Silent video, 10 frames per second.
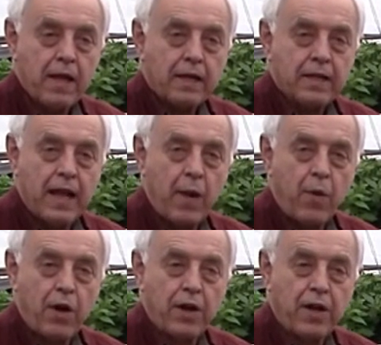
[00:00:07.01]
Today we're
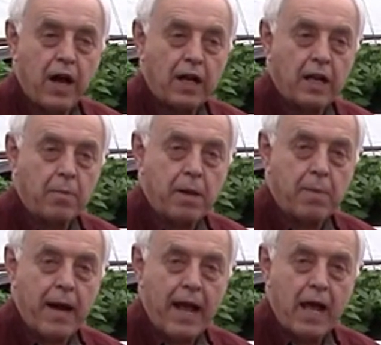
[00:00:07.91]
going to talk a little bit
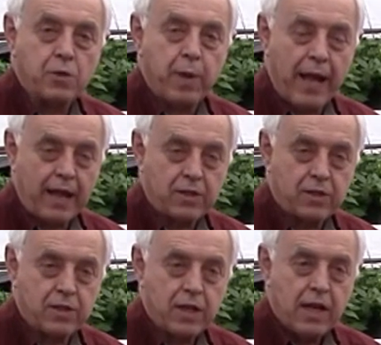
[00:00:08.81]
about
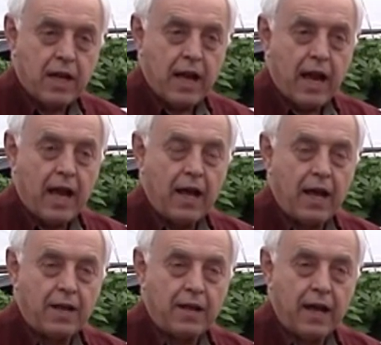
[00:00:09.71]
houseplants
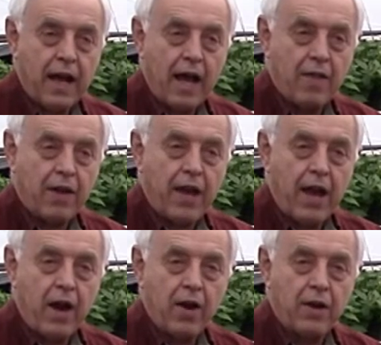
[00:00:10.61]
and how the
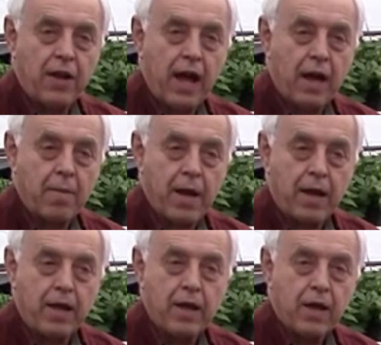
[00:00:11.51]
care and how to
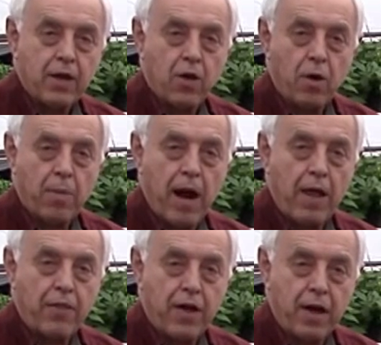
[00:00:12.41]
make your
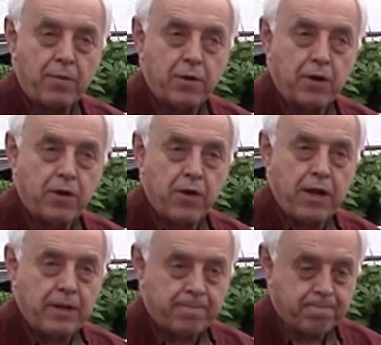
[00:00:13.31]
brown thumb turn
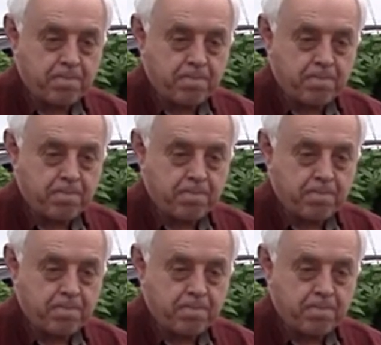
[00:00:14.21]
green.